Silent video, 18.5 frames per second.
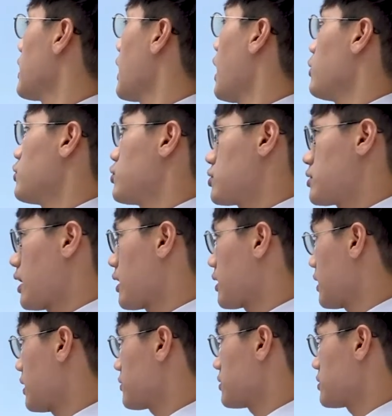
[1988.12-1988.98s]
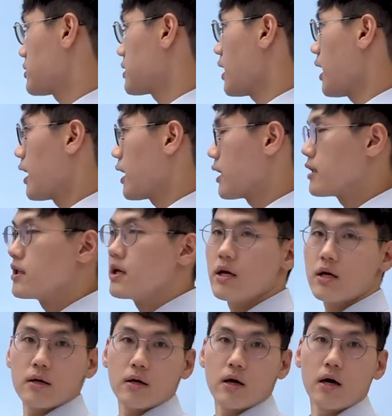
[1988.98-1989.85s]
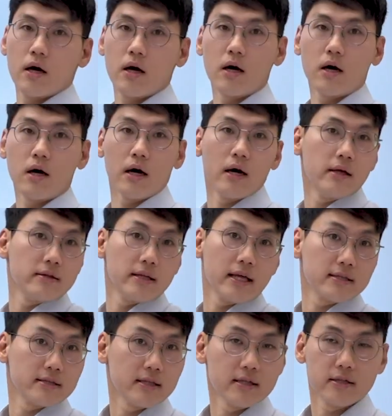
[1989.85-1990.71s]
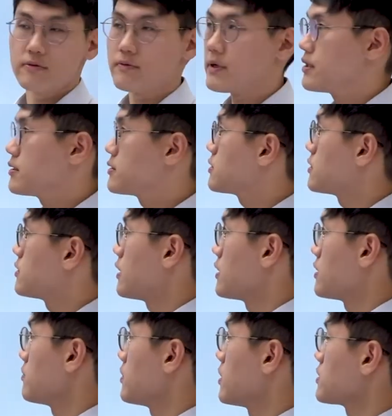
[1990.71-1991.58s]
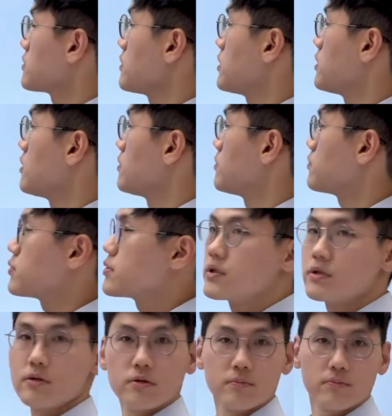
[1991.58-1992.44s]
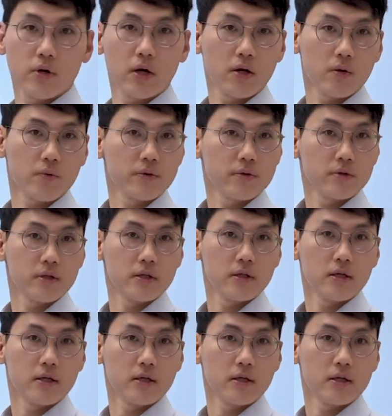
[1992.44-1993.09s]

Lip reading: I would just take out the sign and that's it, right? So and then put it in the product with the